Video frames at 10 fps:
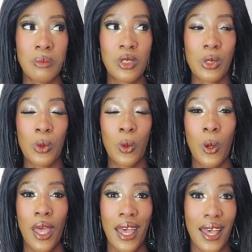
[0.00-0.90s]

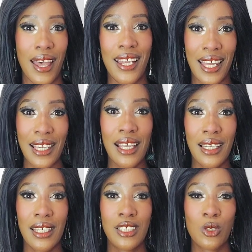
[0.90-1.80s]
So
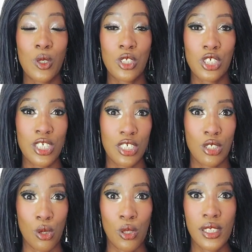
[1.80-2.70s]
luckily it got
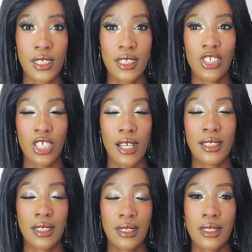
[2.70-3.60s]
restocked
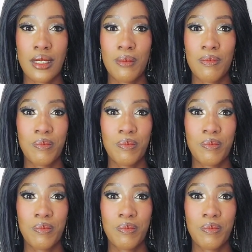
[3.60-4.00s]
just